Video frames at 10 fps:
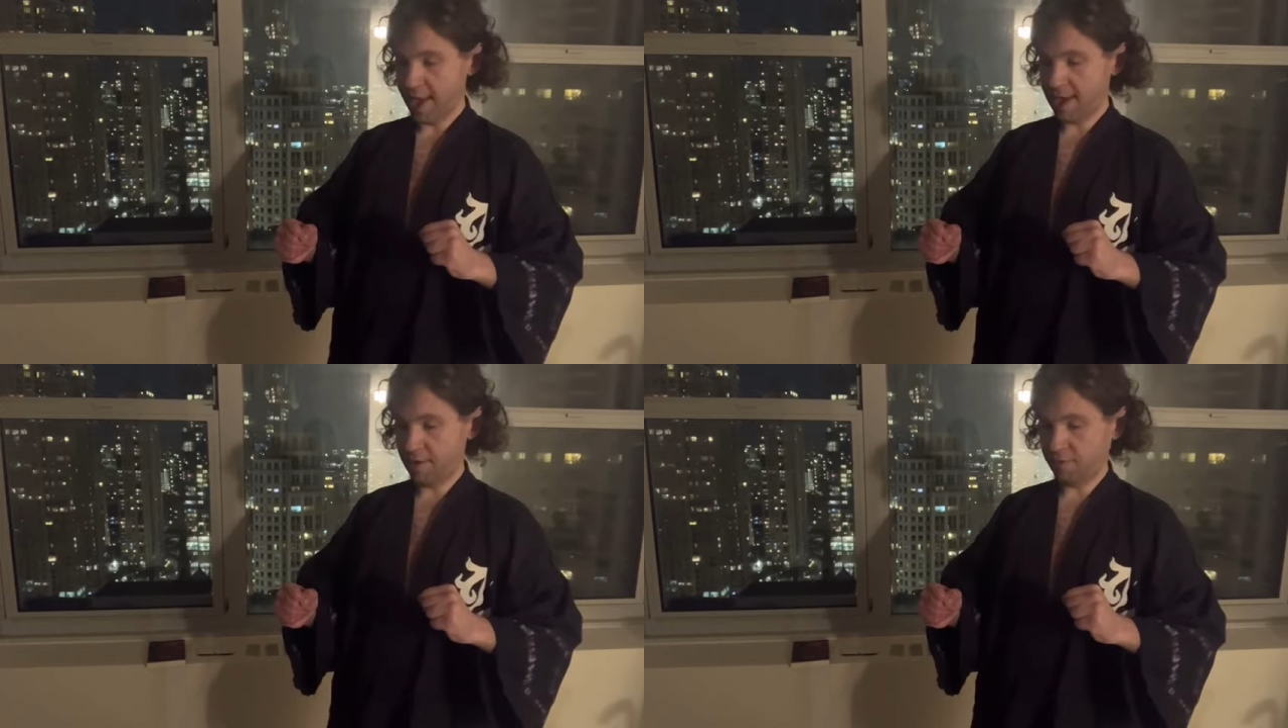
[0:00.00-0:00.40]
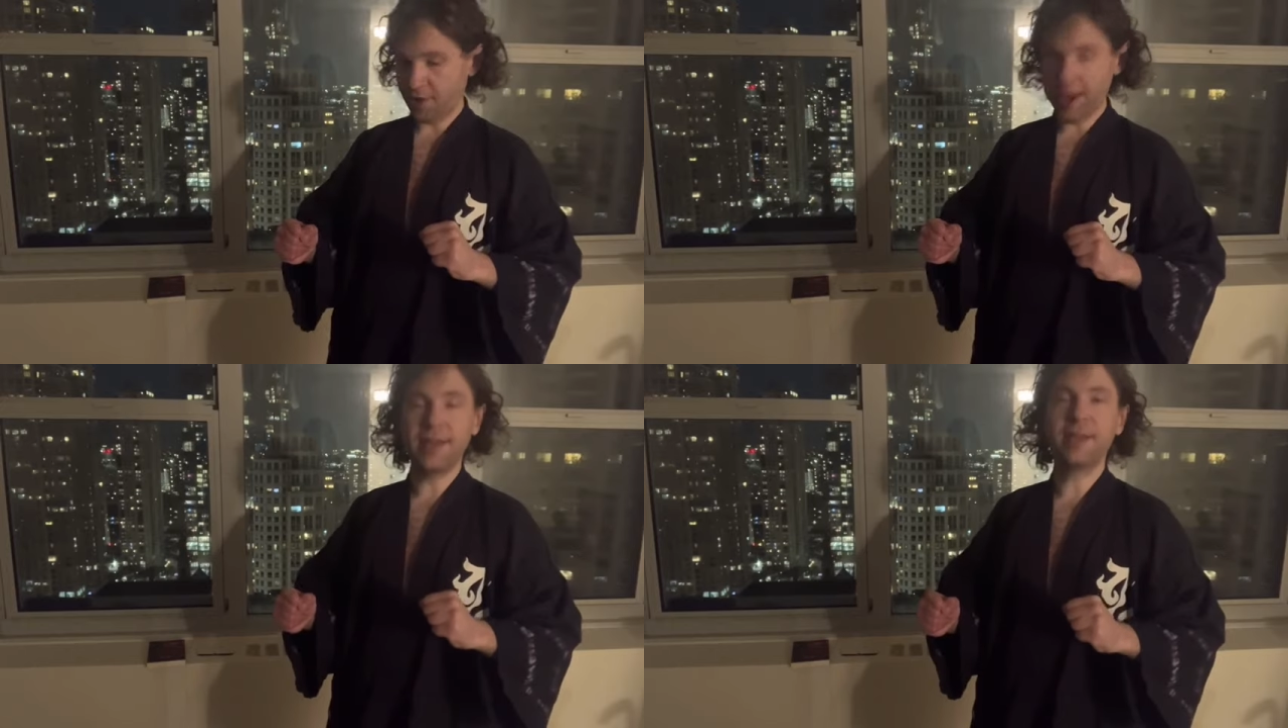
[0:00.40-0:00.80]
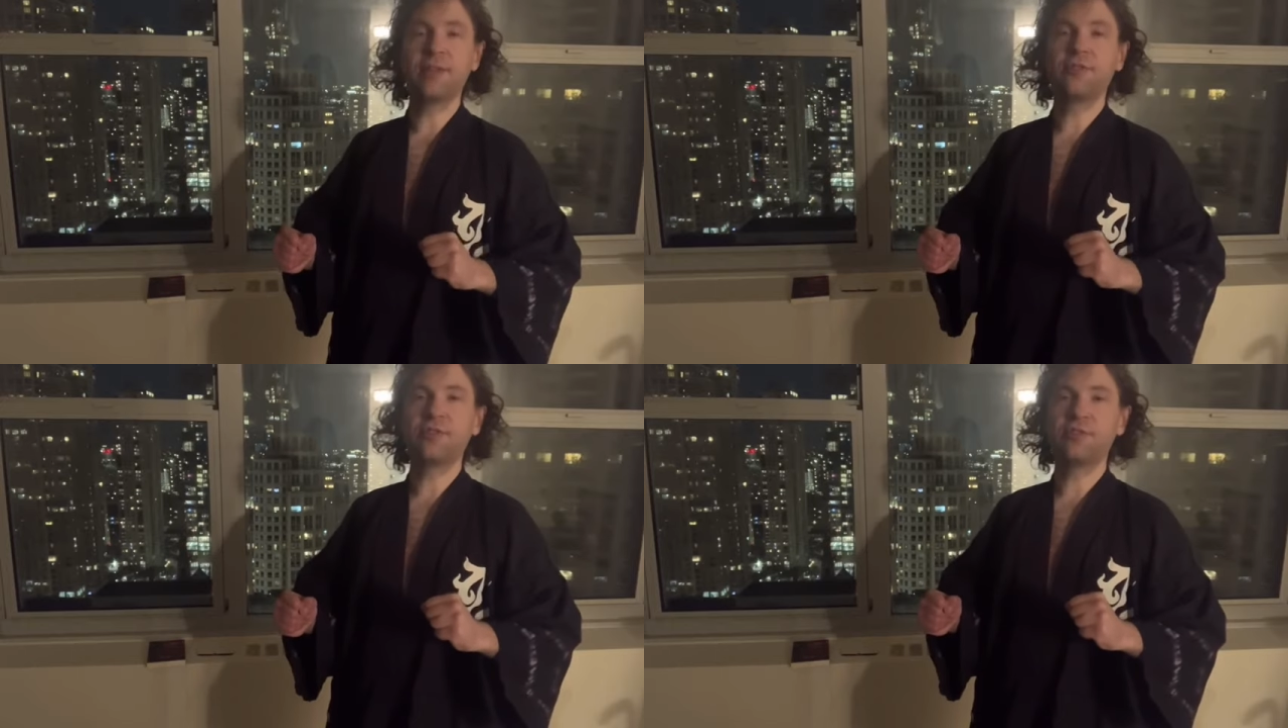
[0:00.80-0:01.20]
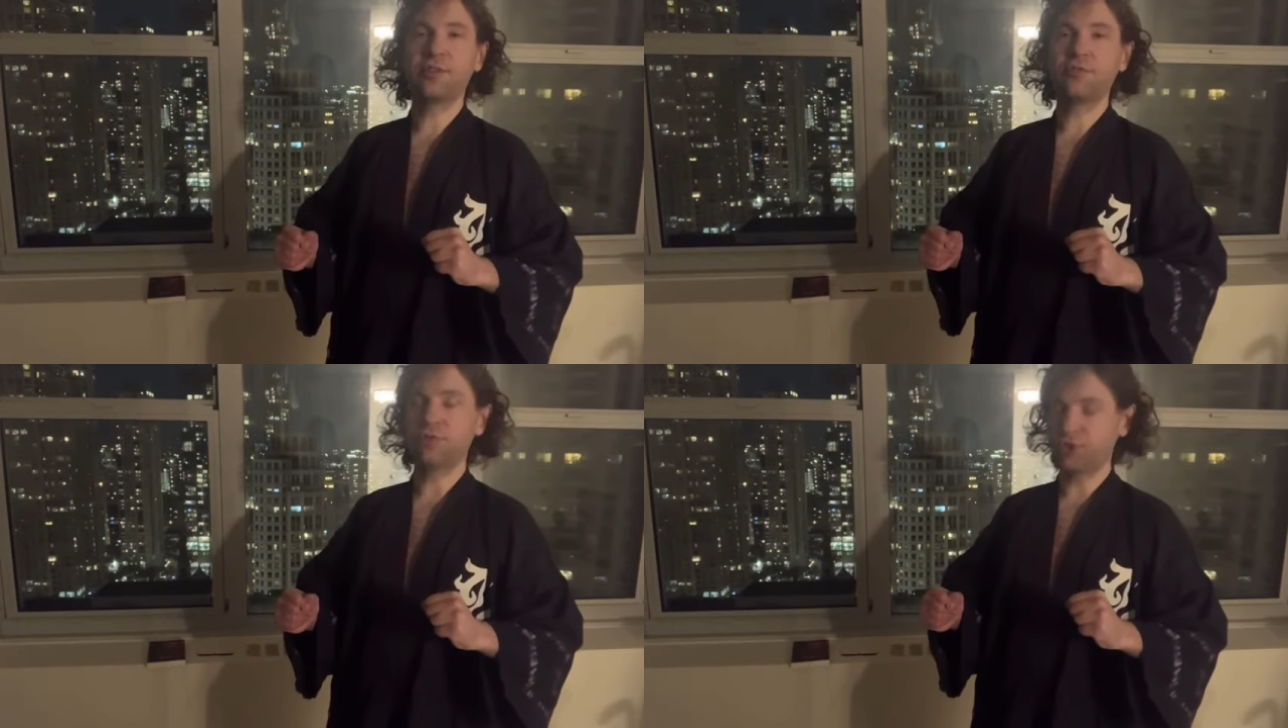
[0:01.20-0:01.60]
and fight against the
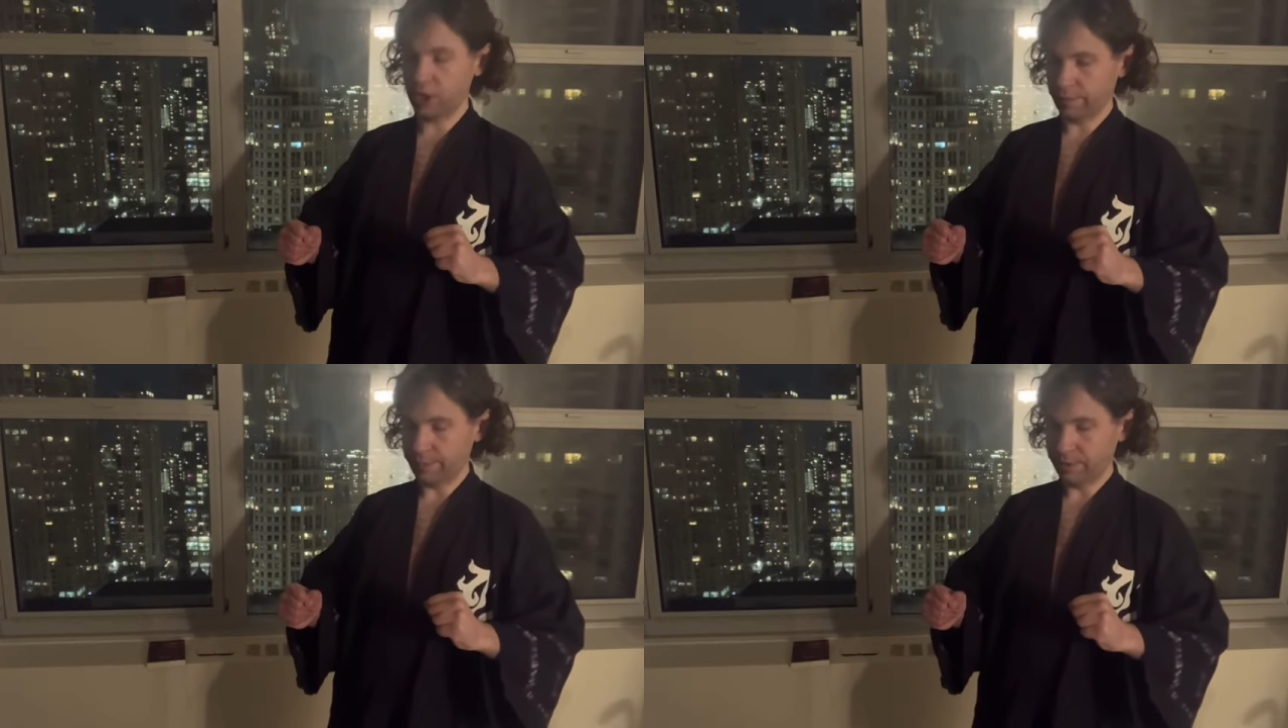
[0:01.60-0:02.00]
censorship.